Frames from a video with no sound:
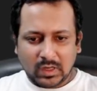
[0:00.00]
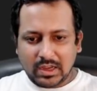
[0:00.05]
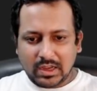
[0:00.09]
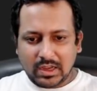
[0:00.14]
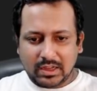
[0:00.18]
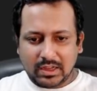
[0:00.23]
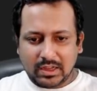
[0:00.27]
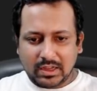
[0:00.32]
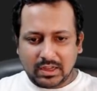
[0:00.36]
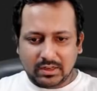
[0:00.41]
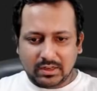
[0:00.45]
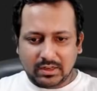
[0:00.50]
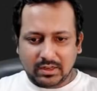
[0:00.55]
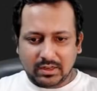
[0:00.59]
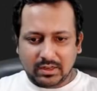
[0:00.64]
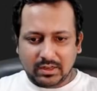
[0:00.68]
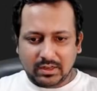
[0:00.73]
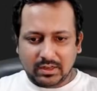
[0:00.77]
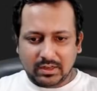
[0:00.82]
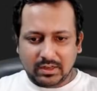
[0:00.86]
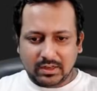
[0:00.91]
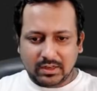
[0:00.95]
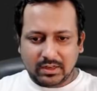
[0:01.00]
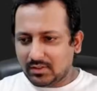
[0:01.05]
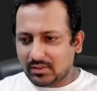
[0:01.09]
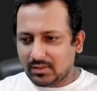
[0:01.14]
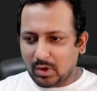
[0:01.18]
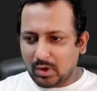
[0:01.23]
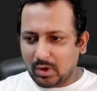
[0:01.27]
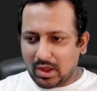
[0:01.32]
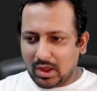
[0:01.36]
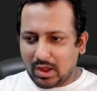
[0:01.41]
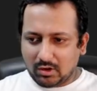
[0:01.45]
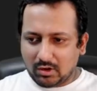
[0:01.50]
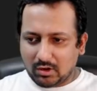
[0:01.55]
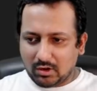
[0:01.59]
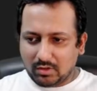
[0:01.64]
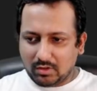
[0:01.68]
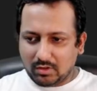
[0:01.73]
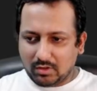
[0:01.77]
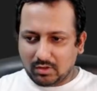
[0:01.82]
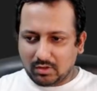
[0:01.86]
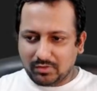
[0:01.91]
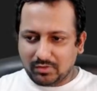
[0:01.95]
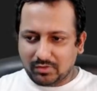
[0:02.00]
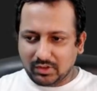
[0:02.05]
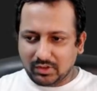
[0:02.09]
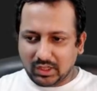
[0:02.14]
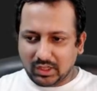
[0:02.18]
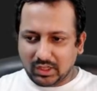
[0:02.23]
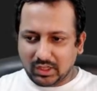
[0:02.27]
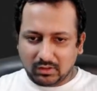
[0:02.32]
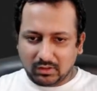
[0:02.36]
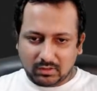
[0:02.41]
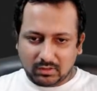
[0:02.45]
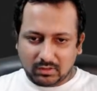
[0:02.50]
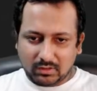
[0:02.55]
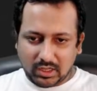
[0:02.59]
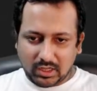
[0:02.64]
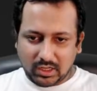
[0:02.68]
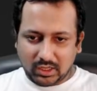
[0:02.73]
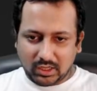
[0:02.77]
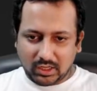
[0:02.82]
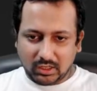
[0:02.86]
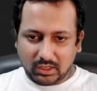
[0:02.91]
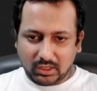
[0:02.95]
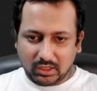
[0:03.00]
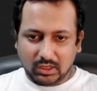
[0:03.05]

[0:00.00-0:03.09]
And inside this, you have a lot of different things like